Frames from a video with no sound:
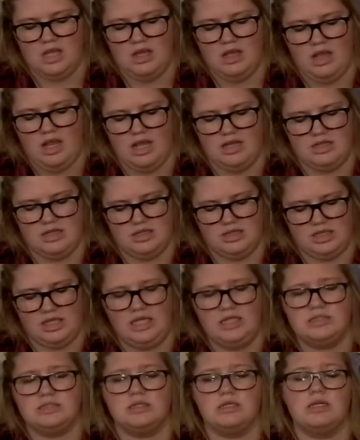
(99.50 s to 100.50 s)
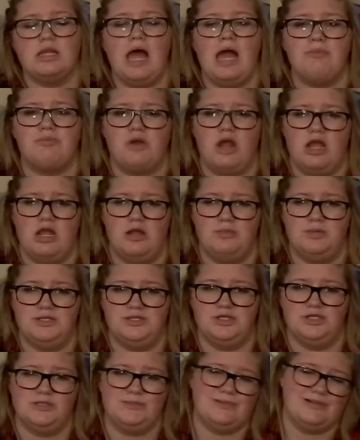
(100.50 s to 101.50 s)
and then the key to the library in my
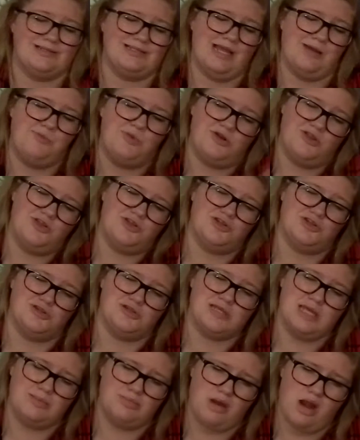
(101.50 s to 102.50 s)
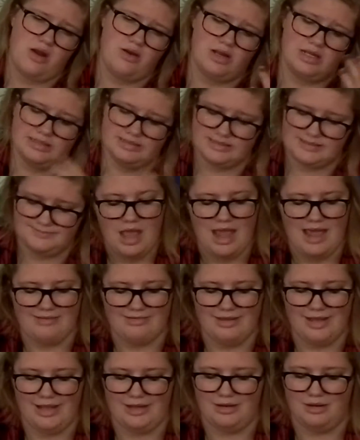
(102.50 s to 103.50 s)
church because I'm one of the church librarians. And
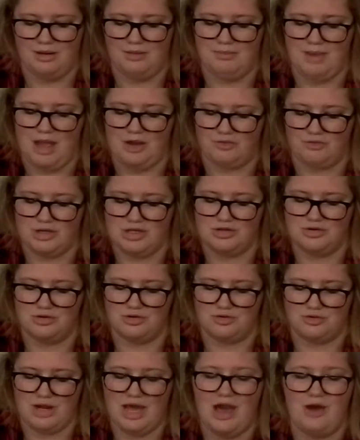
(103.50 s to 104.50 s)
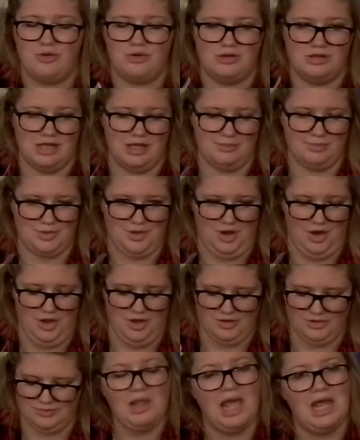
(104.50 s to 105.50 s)
then my Regal Crown Club
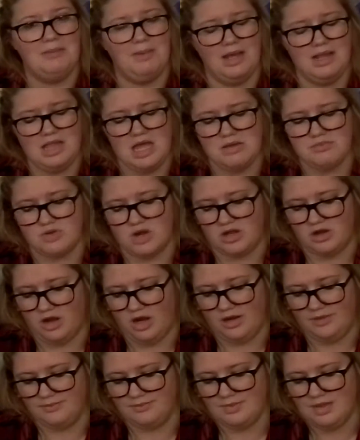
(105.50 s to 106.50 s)
card and my library card.